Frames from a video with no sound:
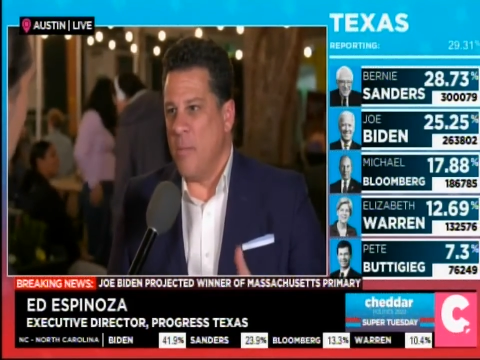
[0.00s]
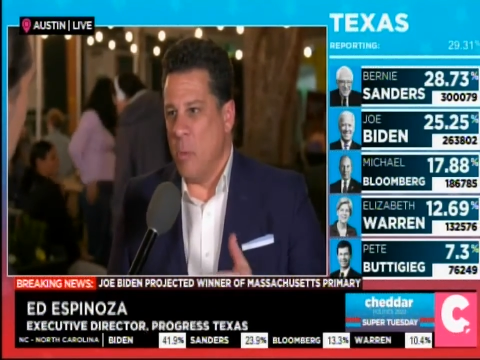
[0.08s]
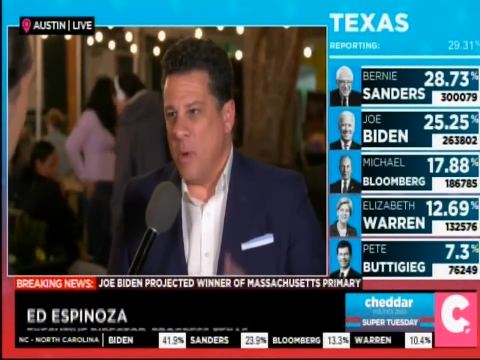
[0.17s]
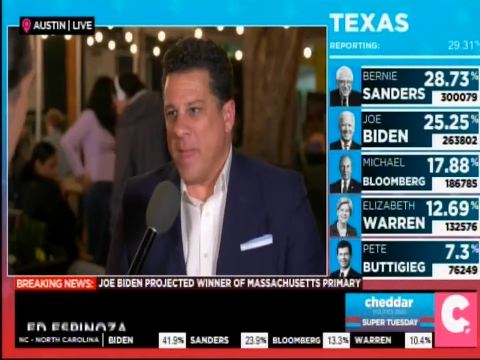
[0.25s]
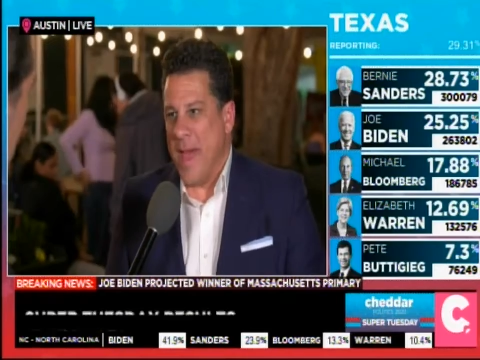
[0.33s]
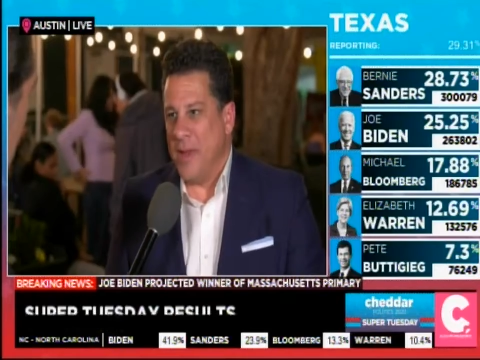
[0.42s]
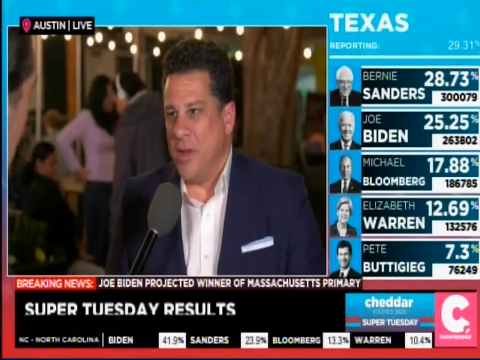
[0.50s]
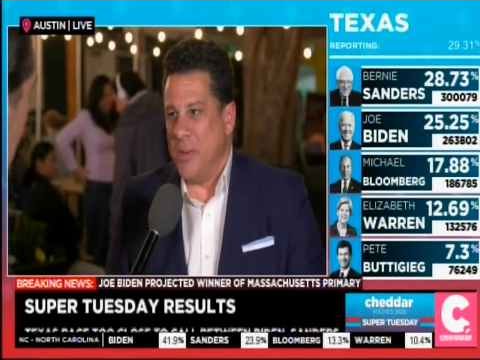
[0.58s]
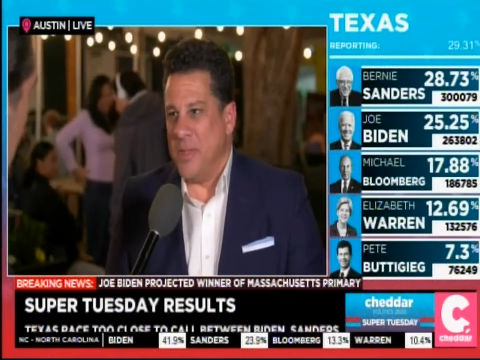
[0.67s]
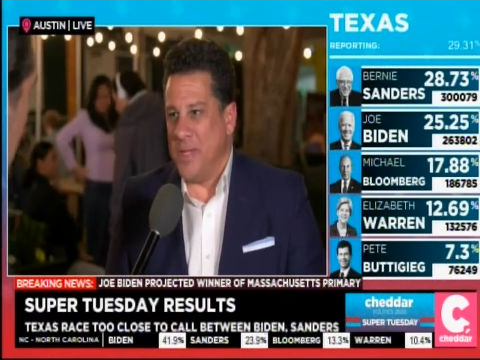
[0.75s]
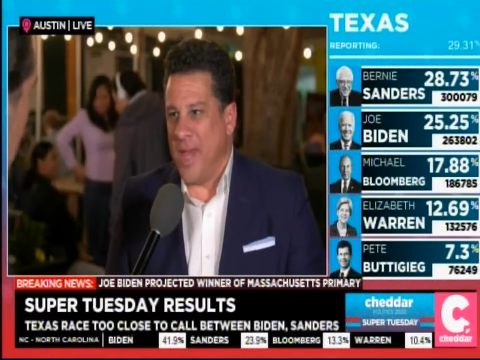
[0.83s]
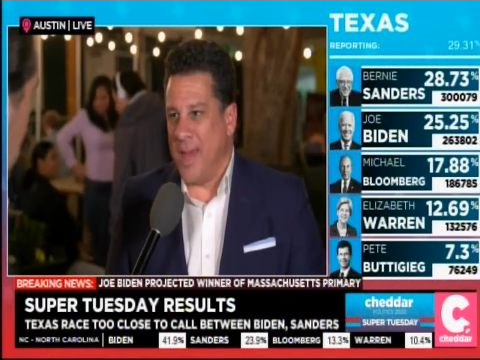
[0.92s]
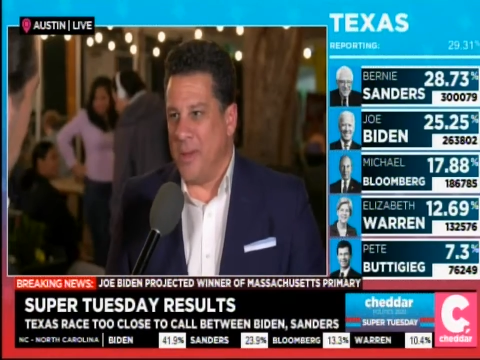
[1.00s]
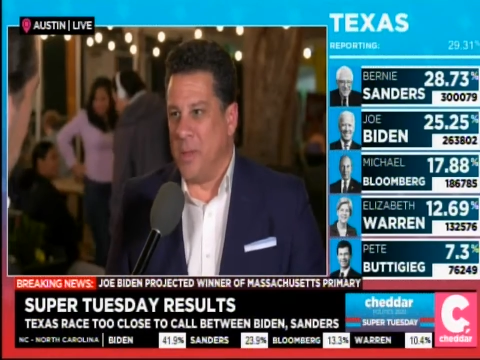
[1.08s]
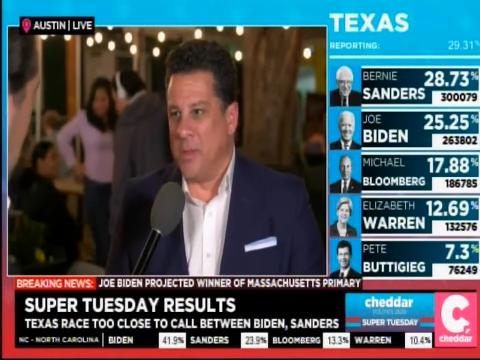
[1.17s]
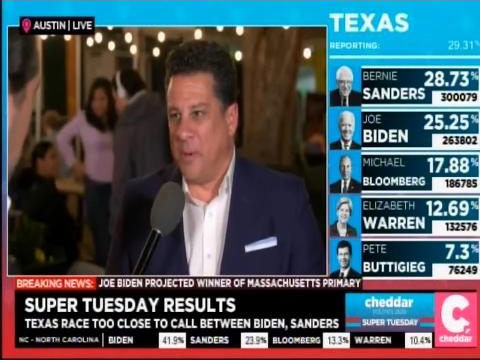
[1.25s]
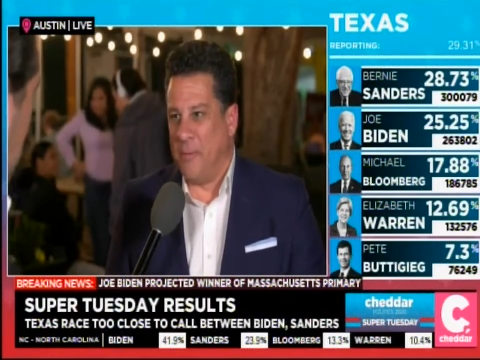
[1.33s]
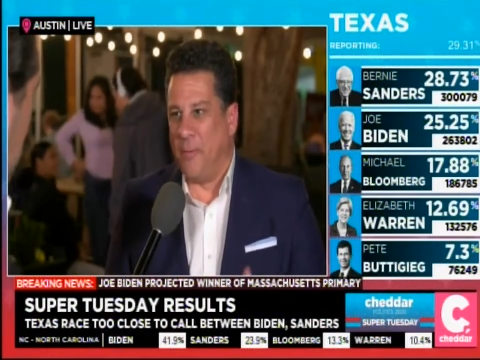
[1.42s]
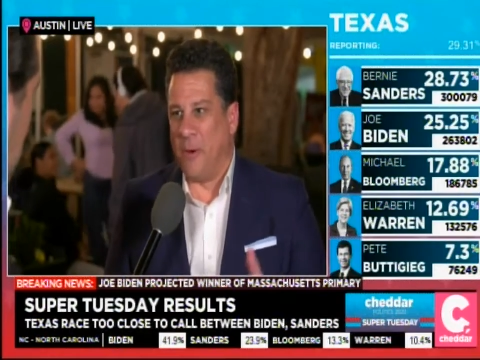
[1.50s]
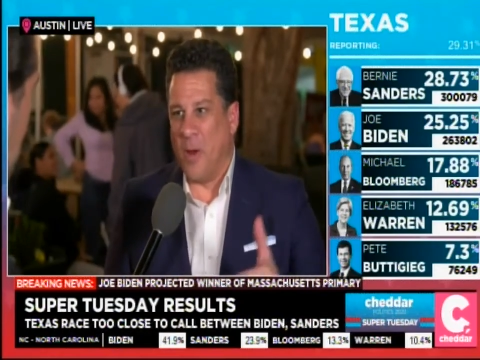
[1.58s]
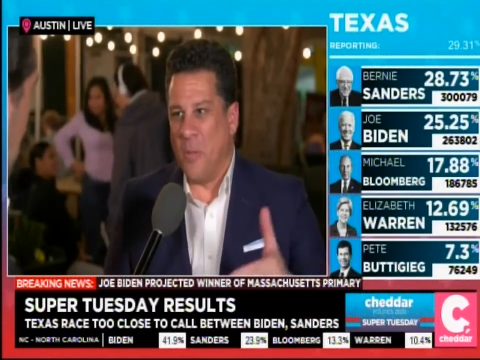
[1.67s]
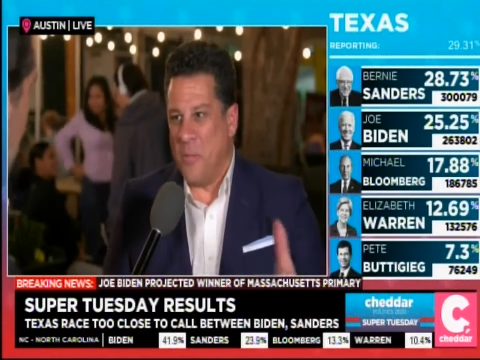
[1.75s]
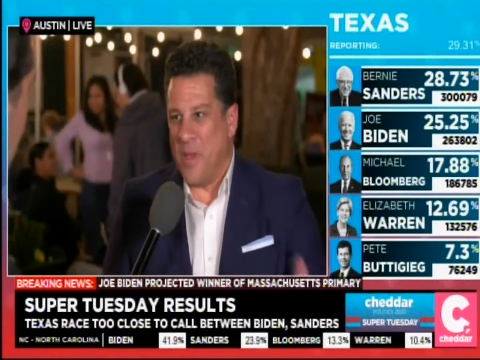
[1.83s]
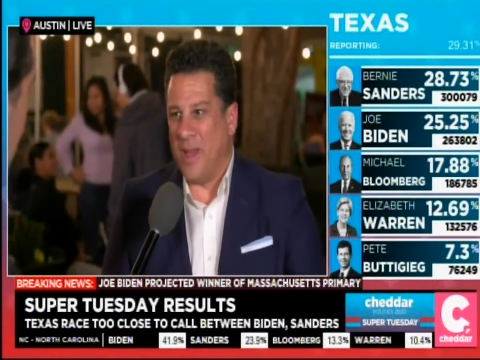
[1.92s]
But when that news cycle is before
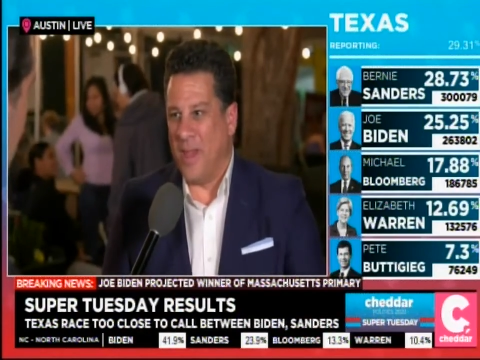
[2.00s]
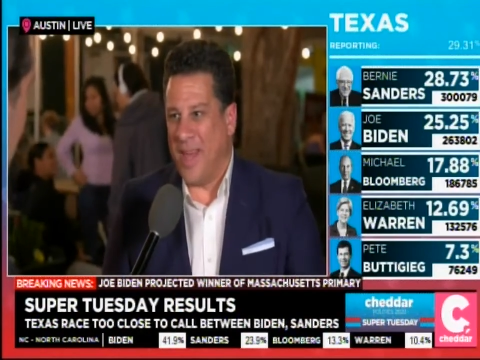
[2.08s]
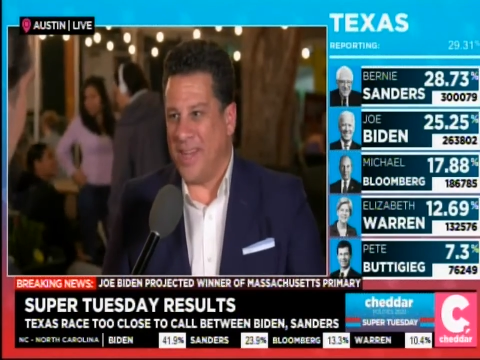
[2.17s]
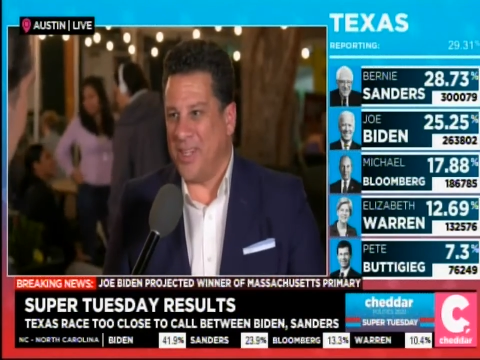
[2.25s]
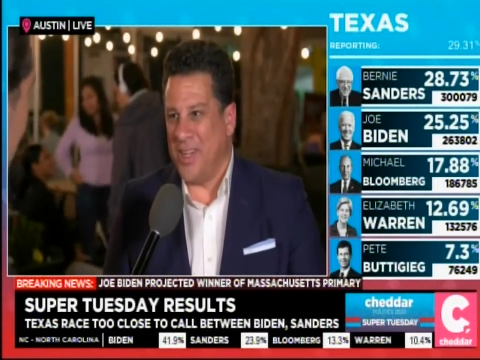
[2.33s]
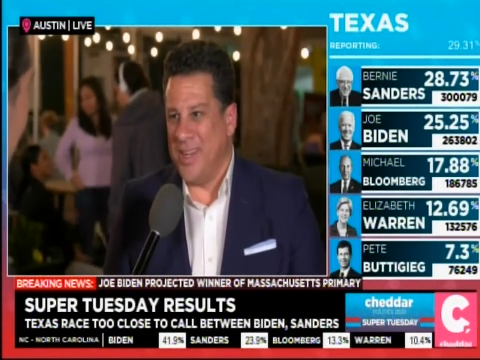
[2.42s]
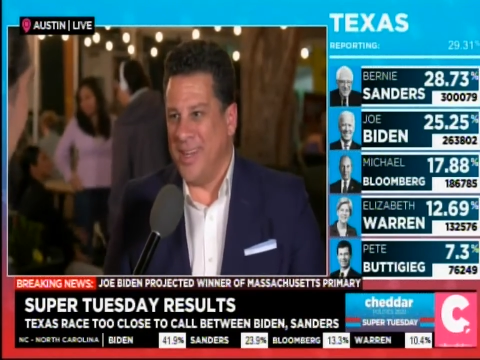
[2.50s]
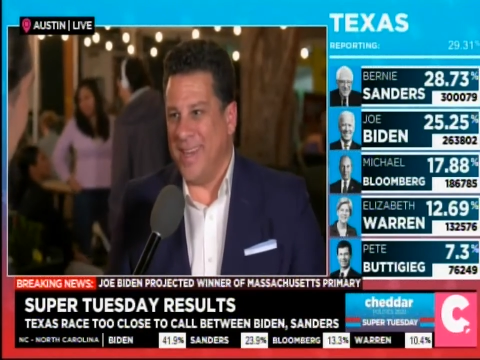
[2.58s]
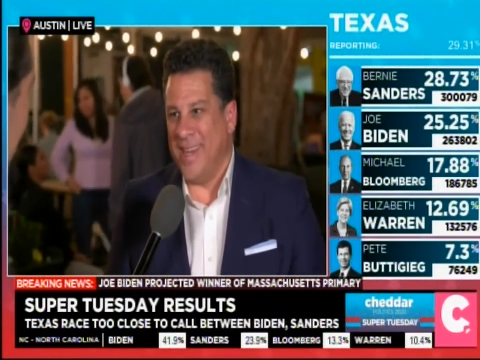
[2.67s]
a big election,